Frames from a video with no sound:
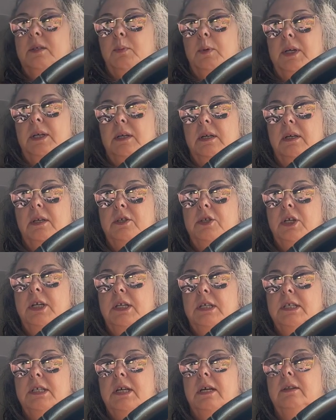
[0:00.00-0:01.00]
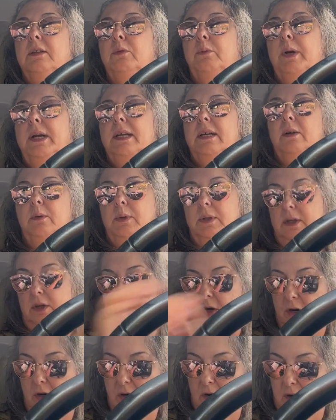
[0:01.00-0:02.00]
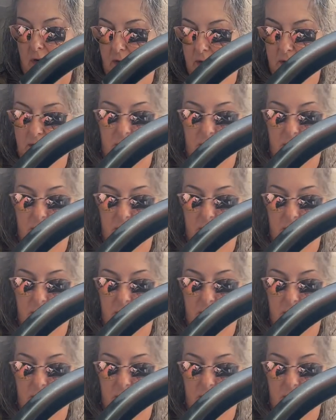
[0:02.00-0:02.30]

we changed out the radio in the car,